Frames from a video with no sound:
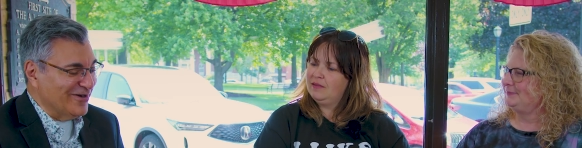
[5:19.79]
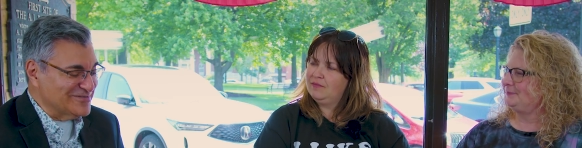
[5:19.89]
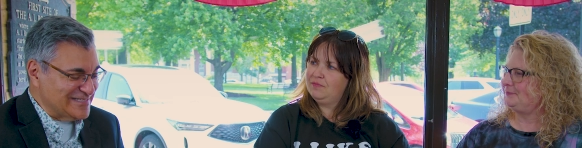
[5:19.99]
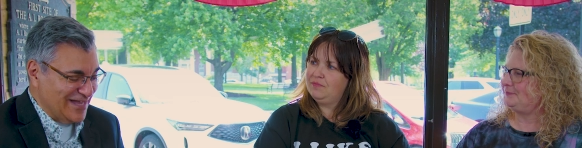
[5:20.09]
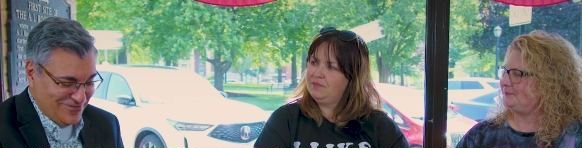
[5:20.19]
Speaker 1: of
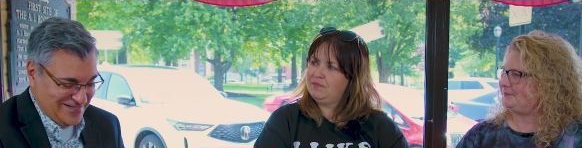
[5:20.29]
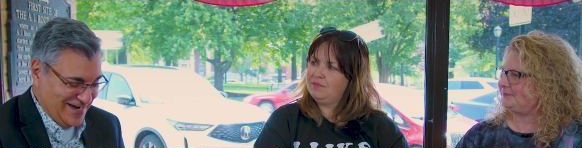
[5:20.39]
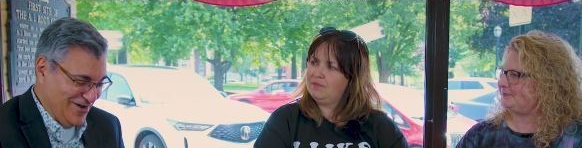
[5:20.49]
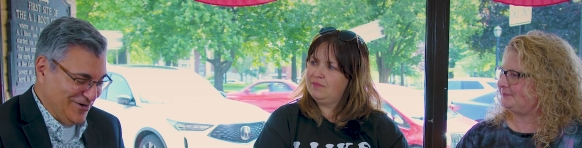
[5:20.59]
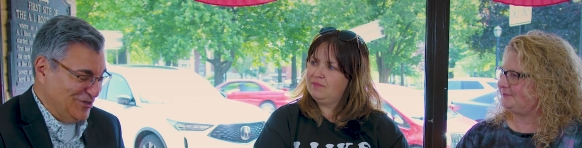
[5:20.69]

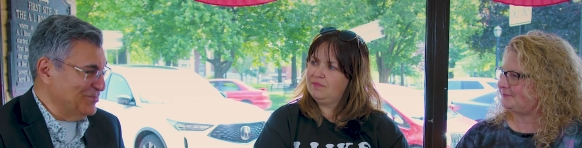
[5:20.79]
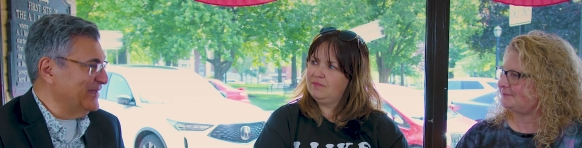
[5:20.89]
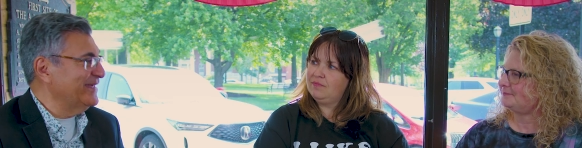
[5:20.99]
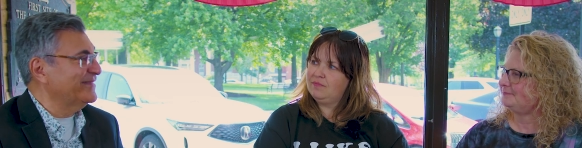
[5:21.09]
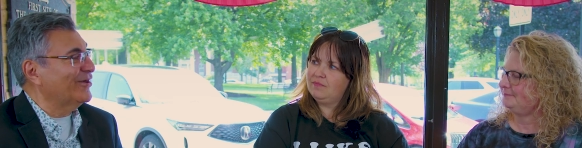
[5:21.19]
Southtown and you
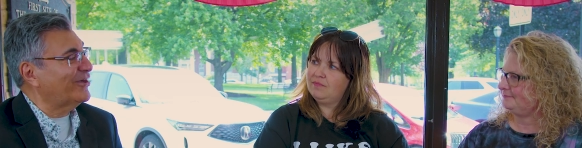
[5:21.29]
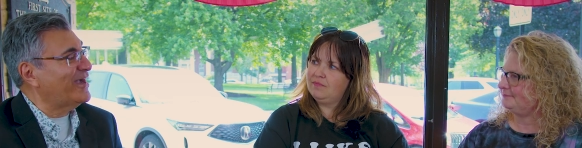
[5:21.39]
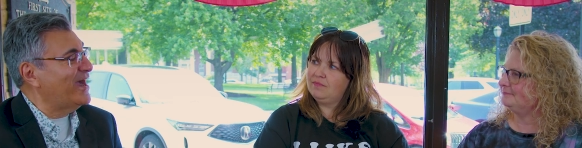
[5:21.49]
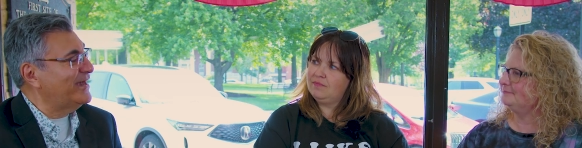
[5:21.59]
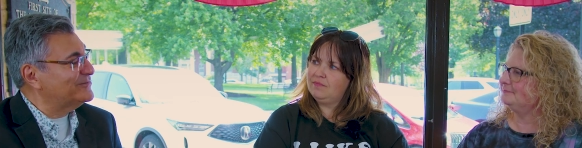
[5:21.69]
being there
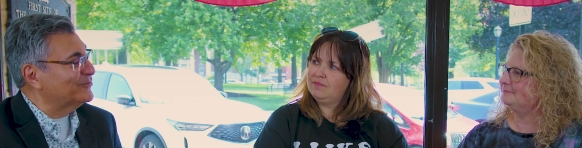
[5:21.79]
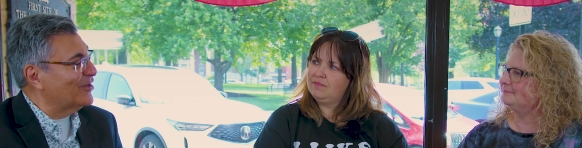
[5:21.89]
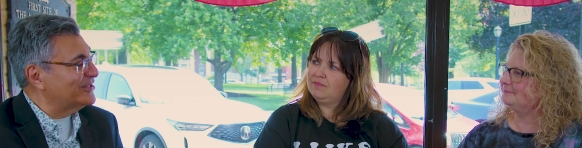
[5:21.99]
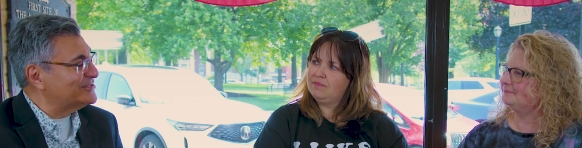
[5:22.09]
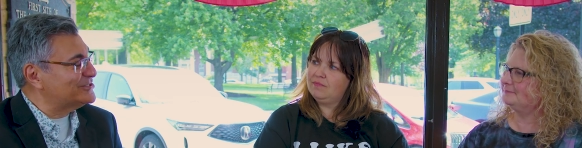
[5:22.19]
kind of
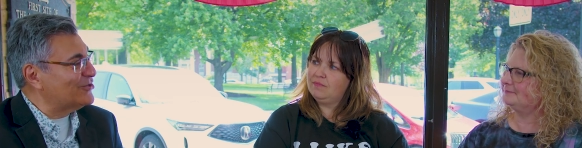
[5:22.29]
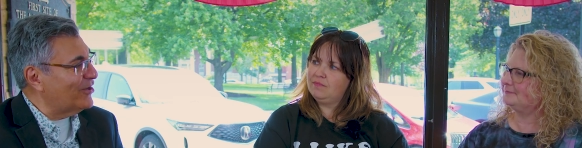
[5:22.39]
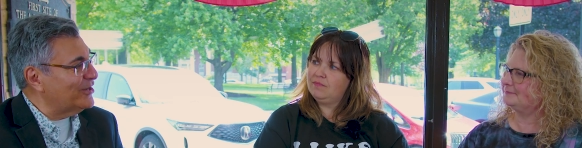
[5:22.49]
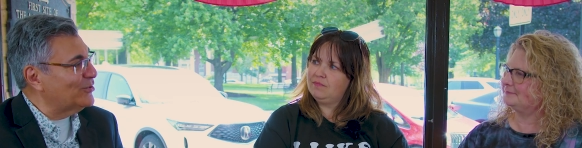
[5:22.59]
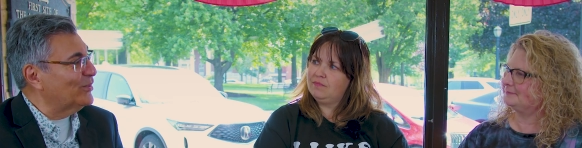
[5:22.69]
got
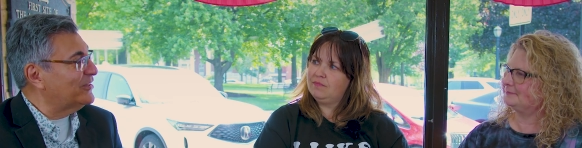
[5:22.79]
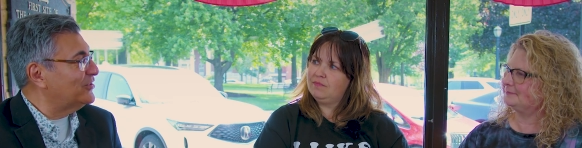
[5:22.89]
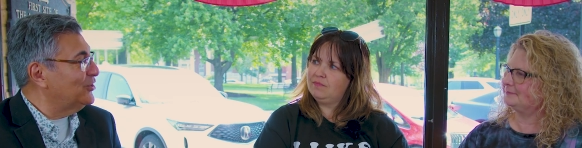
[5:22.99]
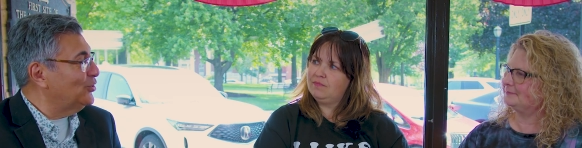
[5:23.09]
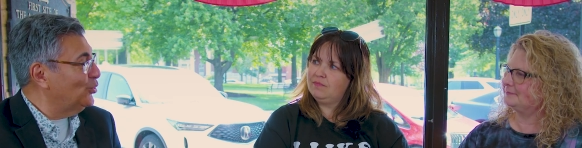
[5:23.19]
started with
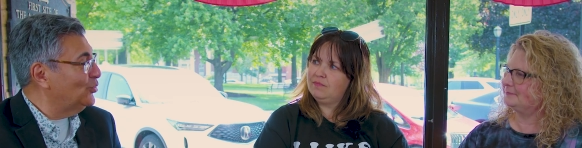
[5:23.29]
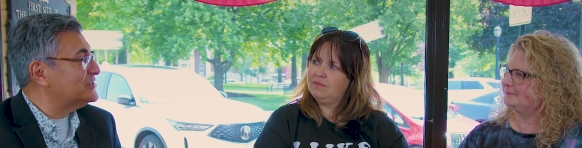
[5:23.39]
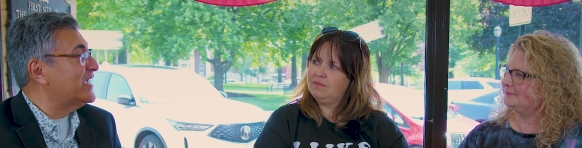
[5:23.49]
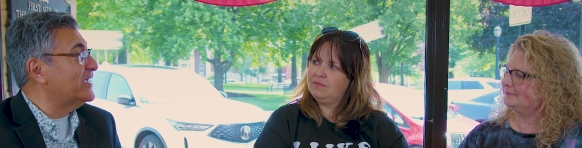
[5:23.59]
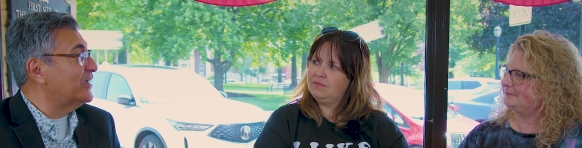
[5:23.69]
you
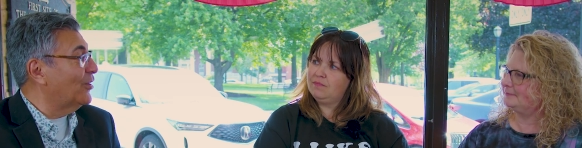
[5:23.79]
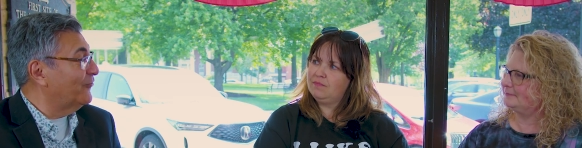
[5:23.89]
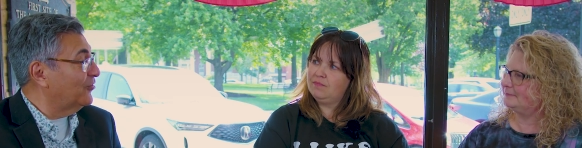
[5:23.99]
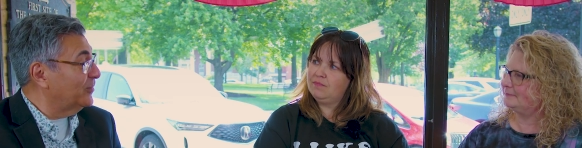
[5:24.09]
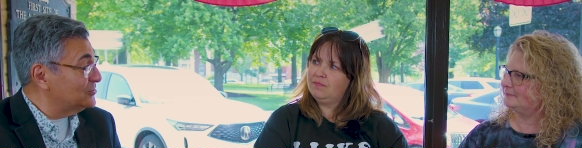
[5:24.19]
taking
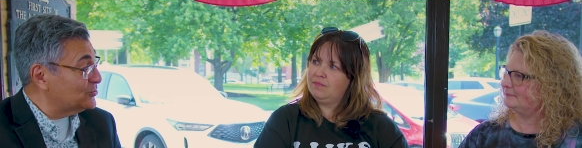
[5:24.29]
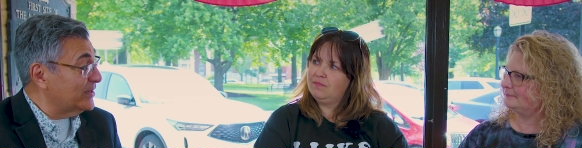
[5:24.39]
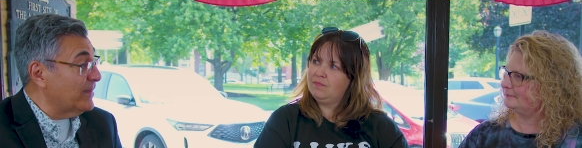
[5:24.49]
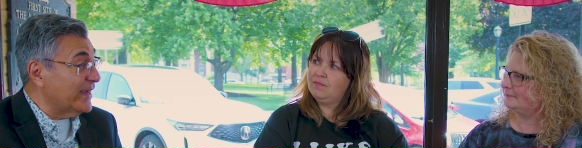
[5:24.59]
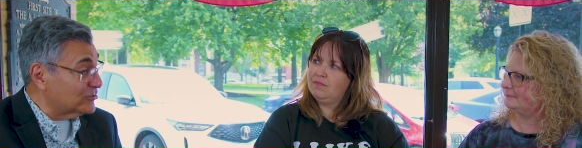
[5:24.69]
over Mill
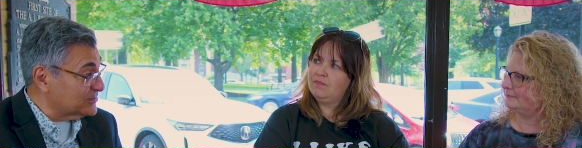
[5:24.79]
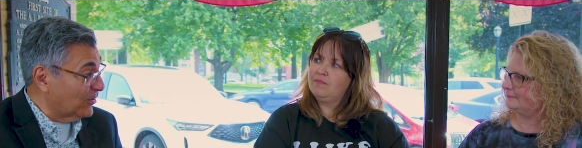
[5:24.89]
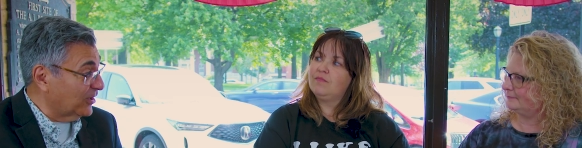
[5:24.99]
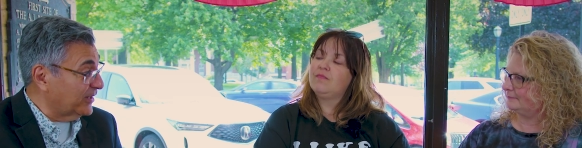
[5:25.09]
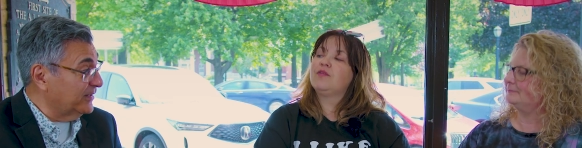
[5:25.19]
Street Makers
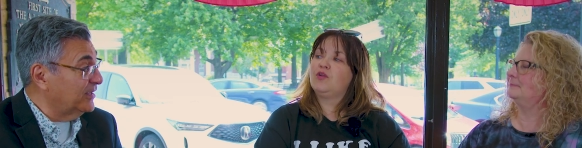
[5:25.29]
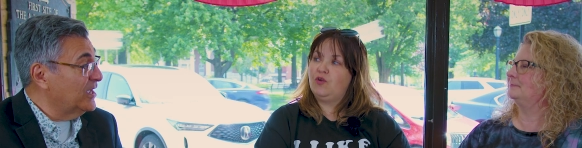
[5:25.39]
Market.